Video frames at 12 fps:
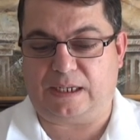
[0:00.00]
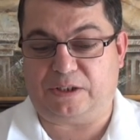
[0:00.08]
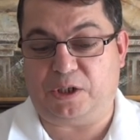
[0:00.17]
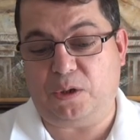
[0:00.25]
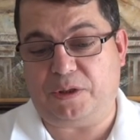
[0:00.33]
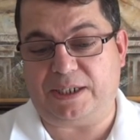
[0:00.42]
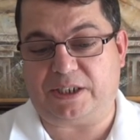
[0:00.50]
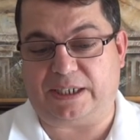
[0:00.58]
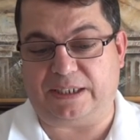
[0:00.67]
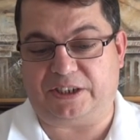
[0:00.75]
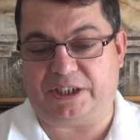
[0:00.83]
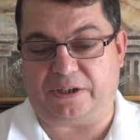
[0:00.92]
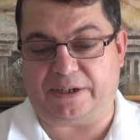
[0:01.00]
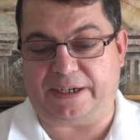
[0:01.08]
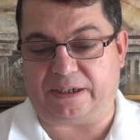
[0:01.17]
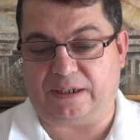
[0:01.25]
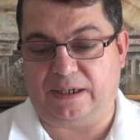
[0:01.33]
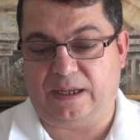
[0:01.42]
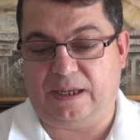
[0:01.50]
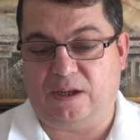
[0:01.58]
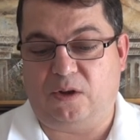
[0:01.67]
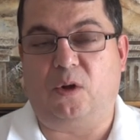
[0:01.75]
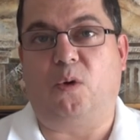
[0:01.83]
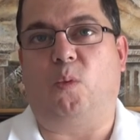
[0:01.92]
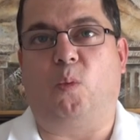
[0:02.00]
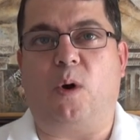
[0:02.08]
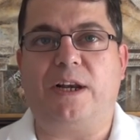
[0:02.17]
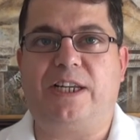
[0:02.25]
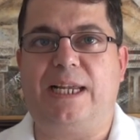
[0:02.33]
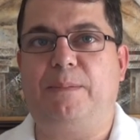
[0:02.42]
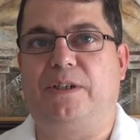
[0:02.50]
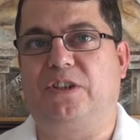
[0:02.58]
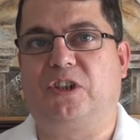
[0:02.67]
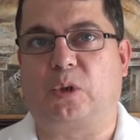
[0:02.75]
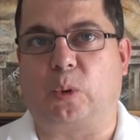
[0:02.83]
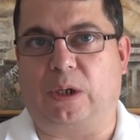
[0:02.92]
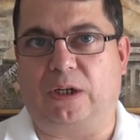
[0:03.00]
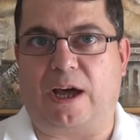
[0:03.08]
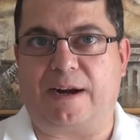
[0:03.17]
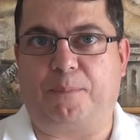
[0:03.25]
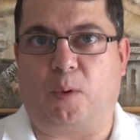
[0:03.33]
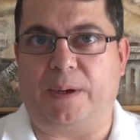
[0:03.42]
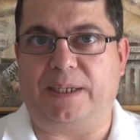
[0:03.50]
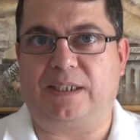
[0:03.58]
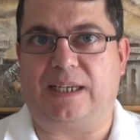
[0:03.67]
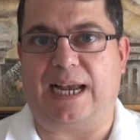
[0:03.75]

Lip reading: Two things to consider here. One team can score a lot of points,